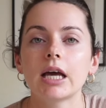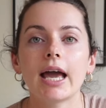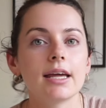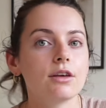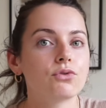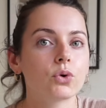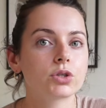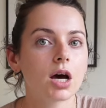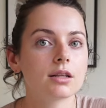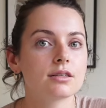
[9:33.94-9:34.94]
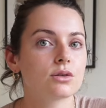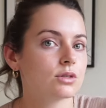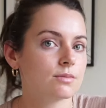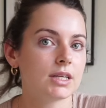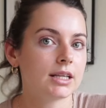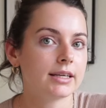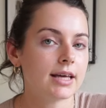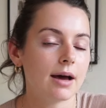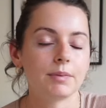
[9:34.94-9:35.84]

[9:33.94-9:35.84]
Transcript: eighty-four dollars or something like that.